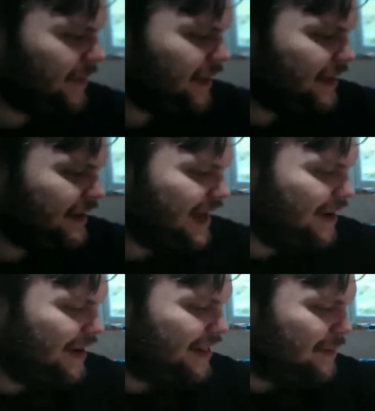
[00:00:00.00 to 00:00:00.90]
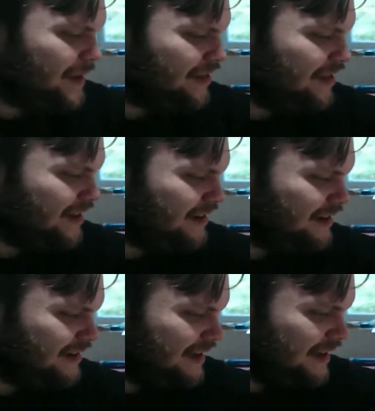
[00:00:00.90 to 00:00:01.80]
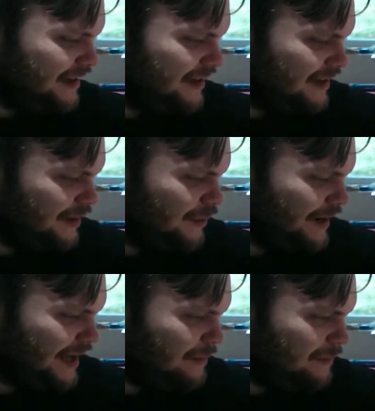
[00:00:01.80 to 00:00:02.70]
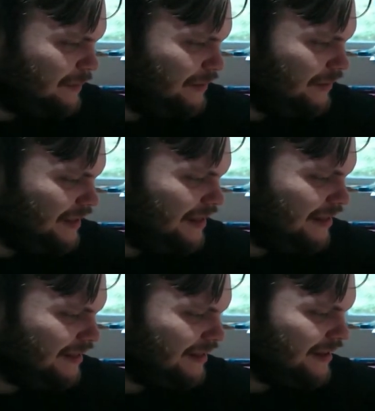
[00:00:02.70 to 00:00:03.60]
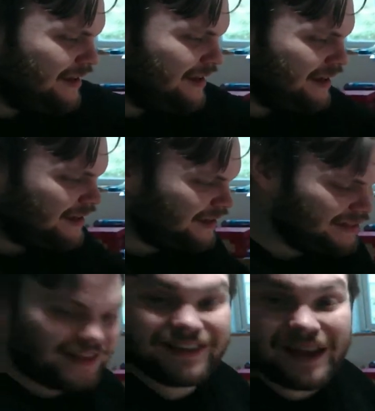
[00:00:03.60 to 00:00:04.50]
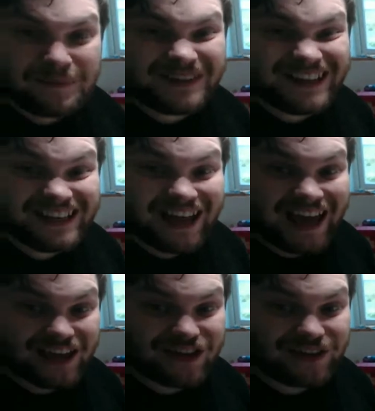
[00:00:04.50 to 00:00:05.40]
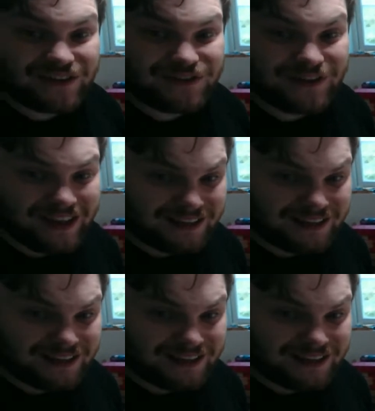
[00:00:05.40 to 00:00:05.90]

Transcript: Now, as I mentioned, when I built this, the stem didn't actually fit.